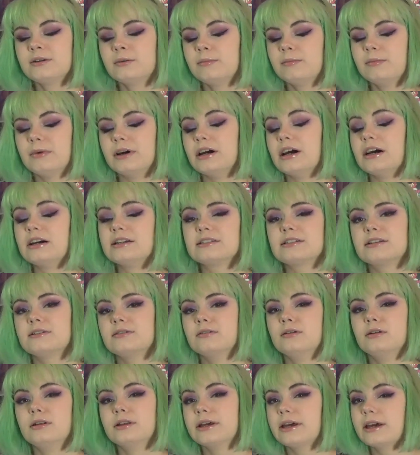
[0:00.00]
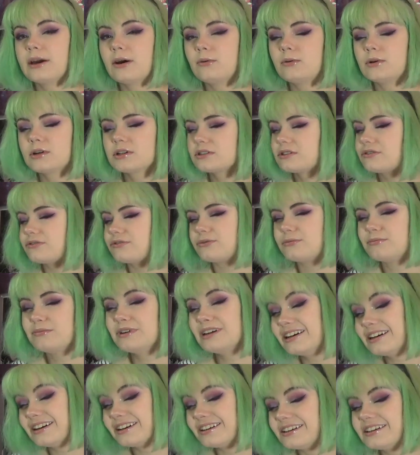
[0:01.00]
my eyes can only get worse from
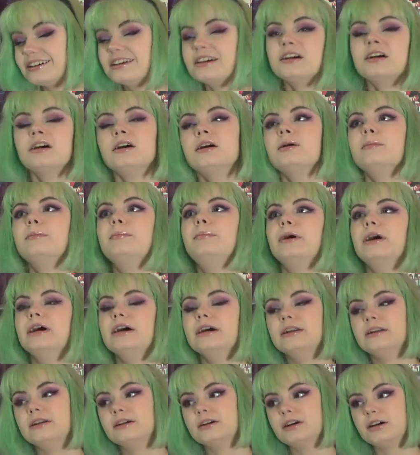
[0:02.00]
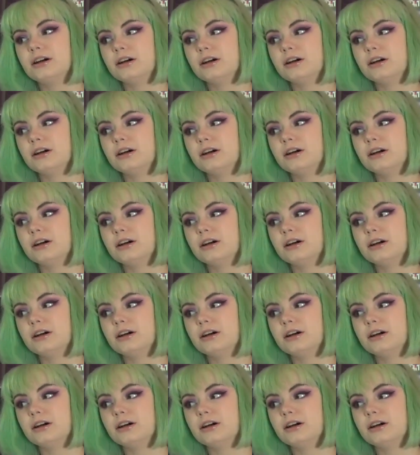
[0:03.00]
here, but